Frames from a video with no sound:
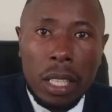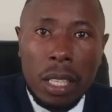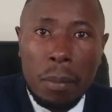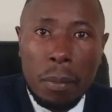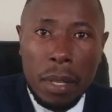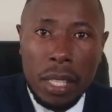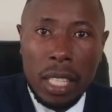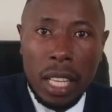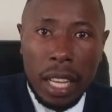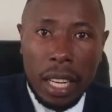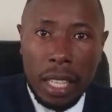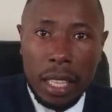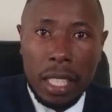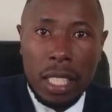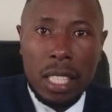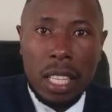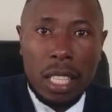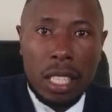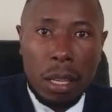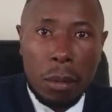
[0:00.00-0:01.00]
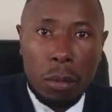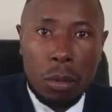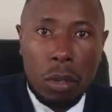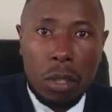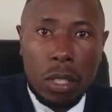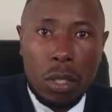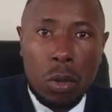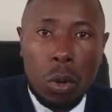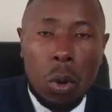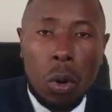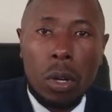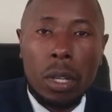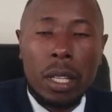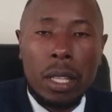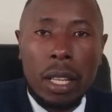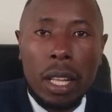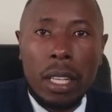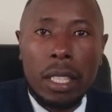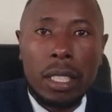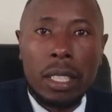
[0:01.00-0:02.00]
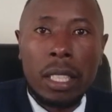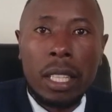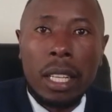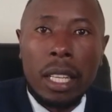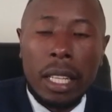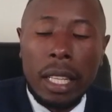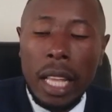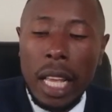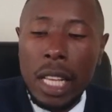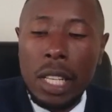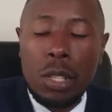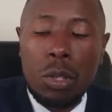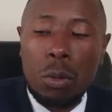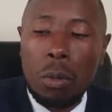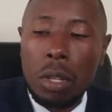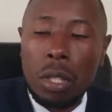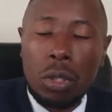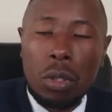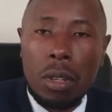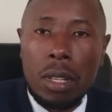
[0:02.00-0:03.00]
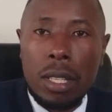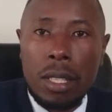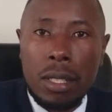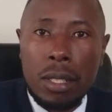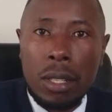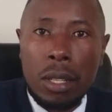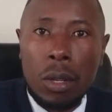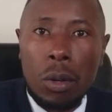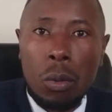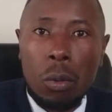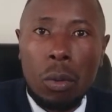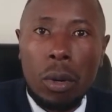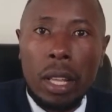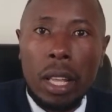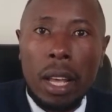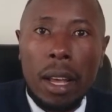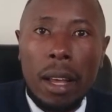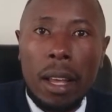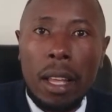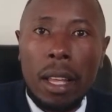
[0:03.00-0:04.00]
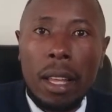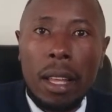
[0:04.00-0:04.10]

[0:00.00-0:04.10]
Basically, these exceptions hold that there are situations where